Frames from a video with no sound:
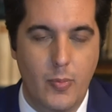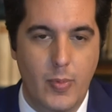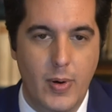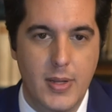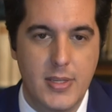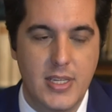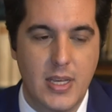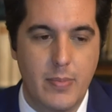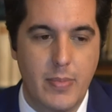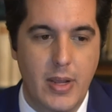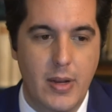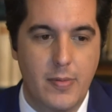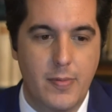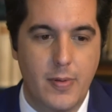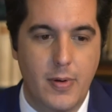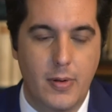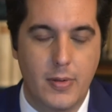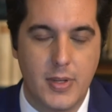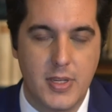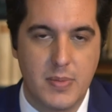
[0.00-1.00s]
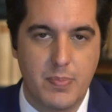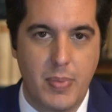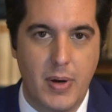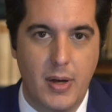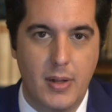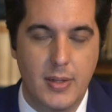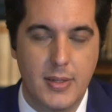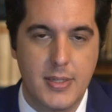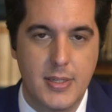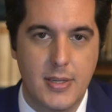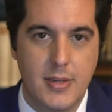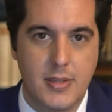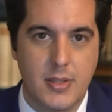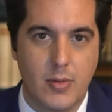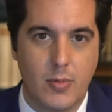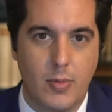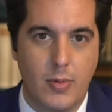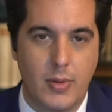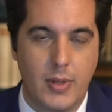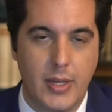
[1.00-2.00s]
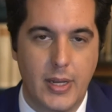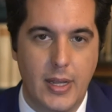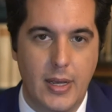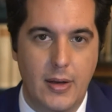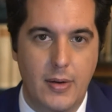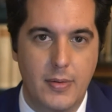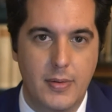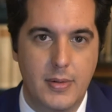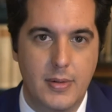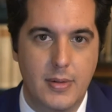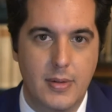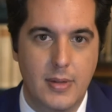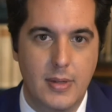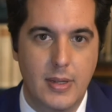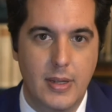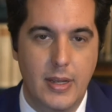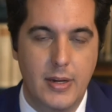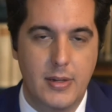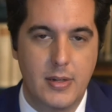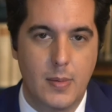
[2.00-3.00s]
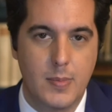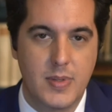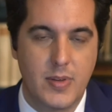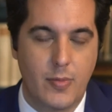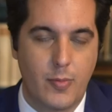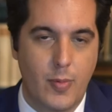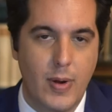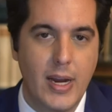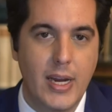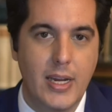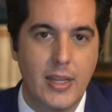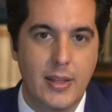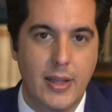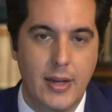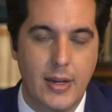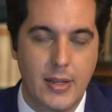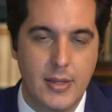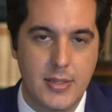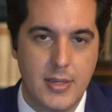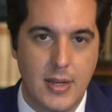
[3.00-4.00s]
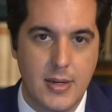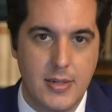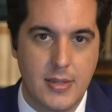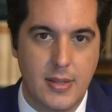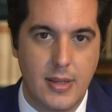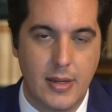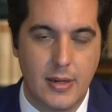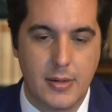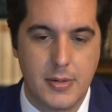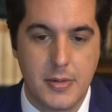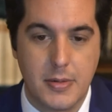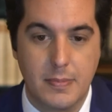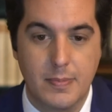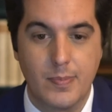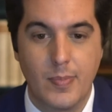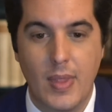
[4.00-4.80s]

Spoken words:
what does that mean for all these policies they're rolling out in terms of regulating such things?